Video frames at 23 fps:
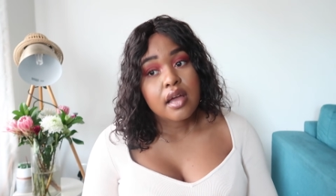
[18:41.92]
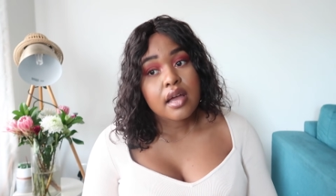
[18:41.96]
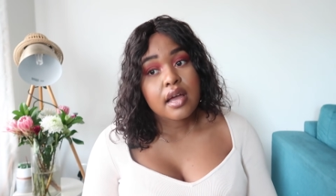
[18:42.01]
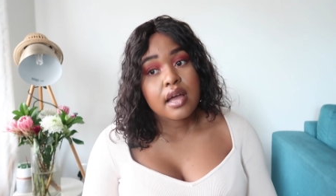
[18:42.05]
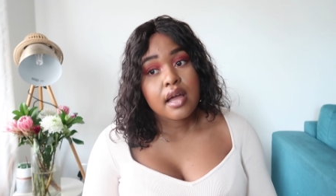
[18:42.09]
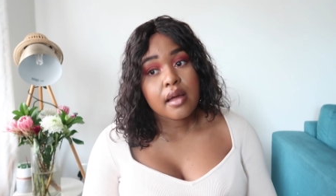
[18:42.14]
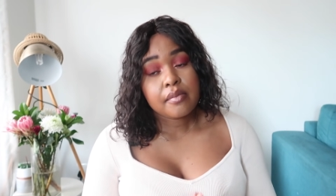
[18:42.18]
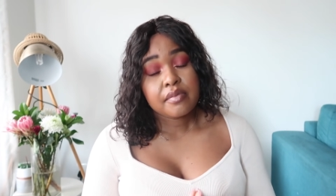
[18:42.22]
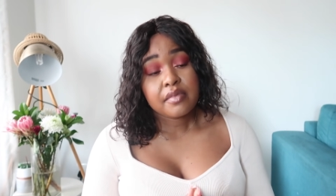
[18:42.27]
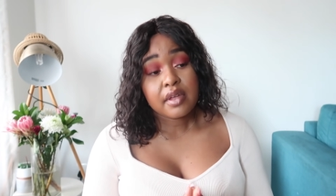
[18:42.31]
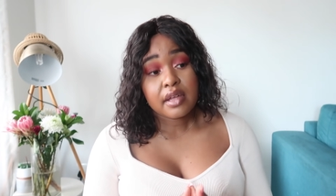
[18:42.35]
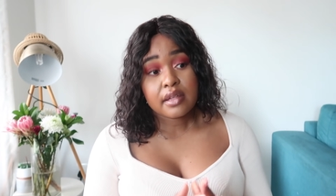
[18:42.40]

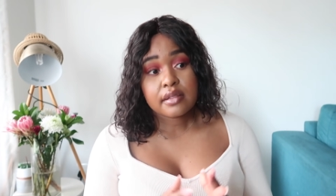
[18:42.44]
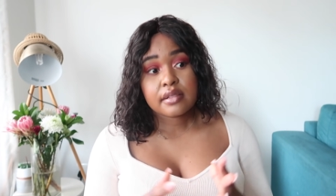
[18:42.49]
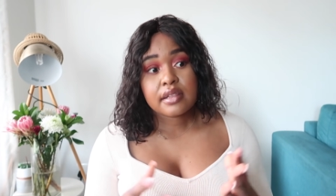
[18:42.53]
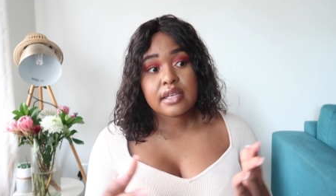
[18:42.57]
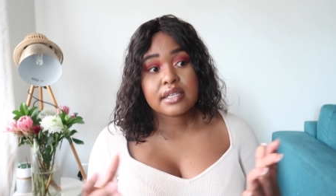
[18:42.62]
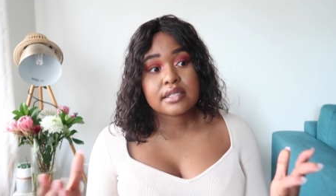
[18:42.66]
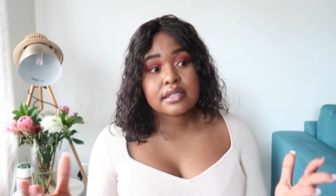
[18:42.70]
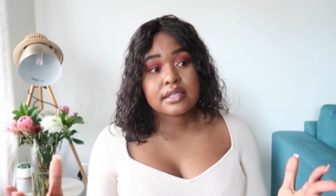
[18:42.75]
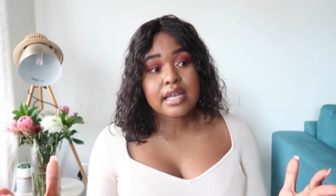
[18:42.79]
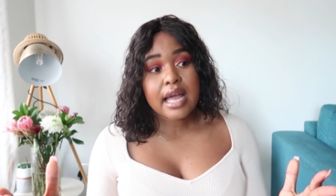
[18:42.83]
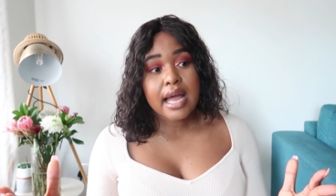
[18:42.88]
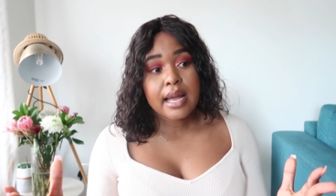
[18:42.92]
Um
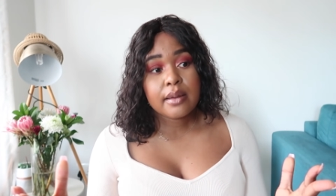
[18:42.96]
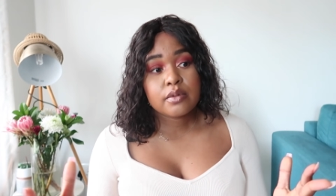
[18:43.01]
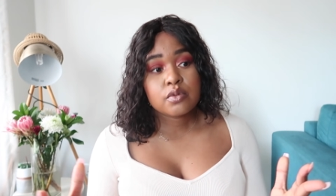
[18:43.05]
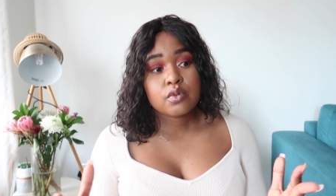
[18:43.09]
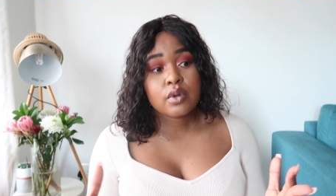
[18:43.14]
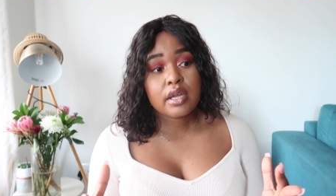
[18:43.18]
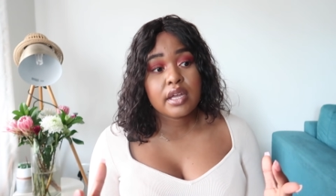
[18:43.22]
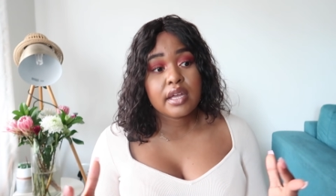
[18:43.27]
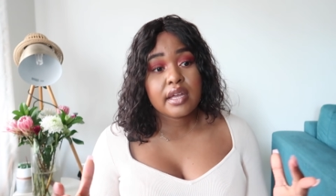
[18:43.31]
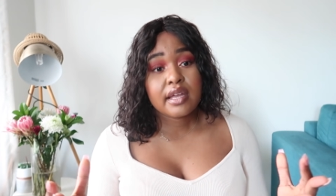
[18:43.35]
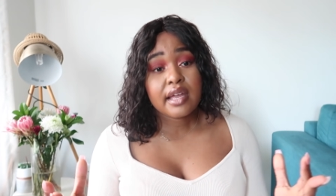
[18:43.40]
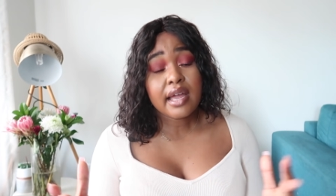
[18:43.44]
there's times
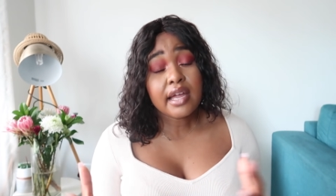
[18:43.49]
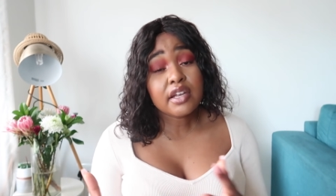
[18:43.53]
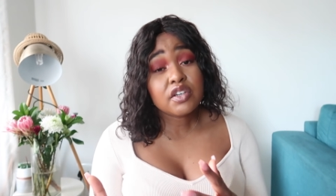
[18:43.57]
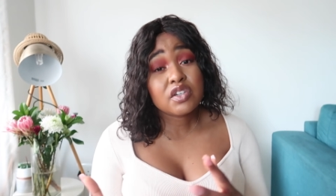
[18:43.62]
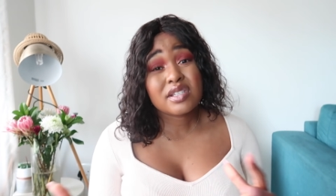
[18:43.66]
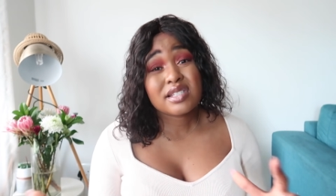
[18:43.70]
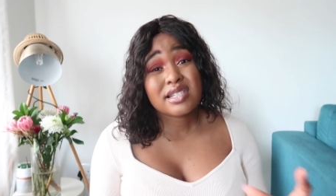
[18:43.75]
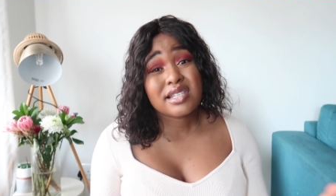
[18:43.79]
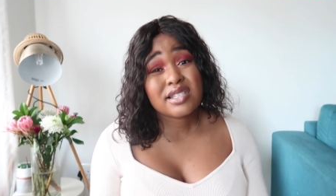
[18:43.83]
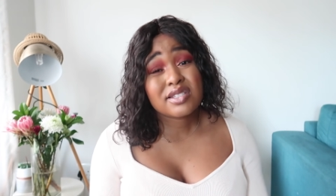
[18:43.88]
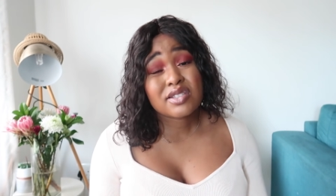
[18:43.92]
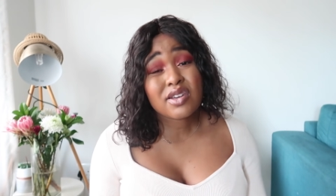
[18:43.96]
where
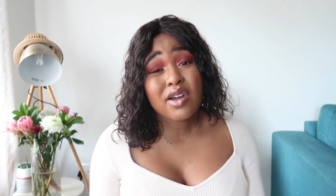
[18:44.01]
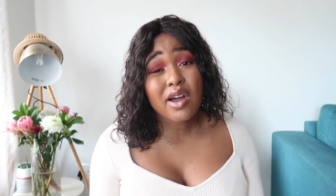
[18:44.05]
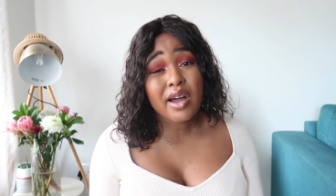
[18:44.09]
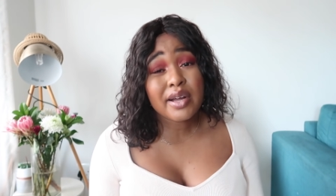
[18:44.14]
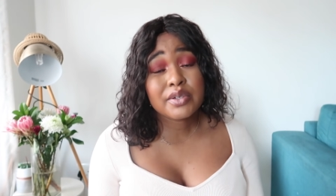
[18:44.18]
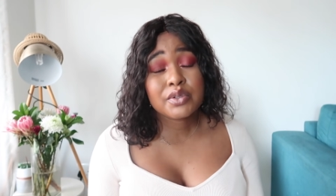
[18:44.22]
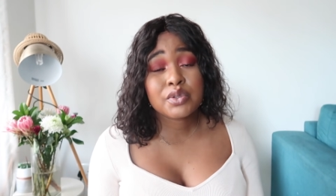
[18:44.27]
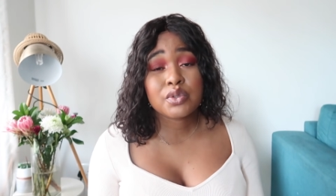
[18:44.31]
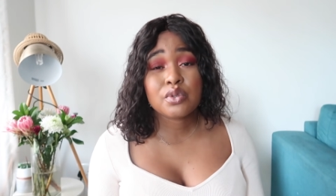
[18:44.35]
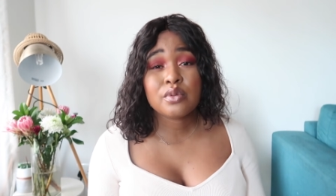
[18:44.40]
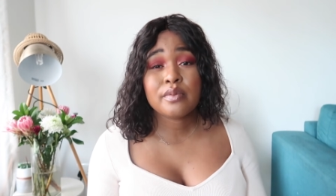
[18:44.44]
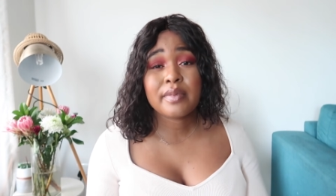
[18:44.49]
agencies
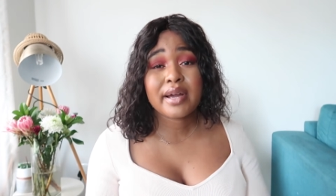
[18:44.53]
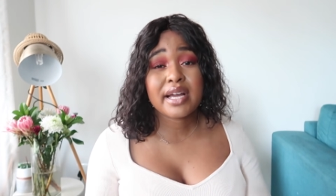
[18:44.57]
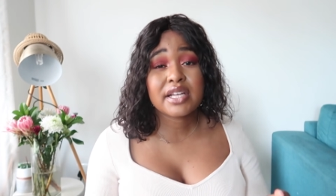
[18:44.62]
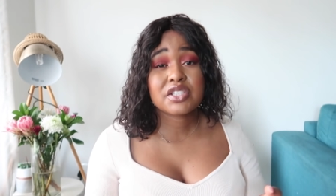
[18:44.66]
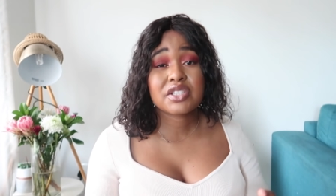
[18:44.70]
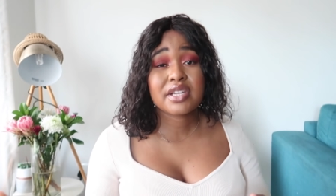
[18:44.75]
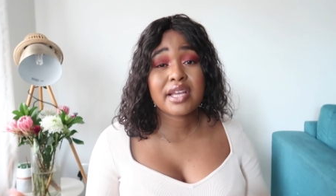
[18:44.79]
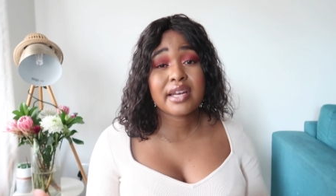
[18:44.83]
can't do much,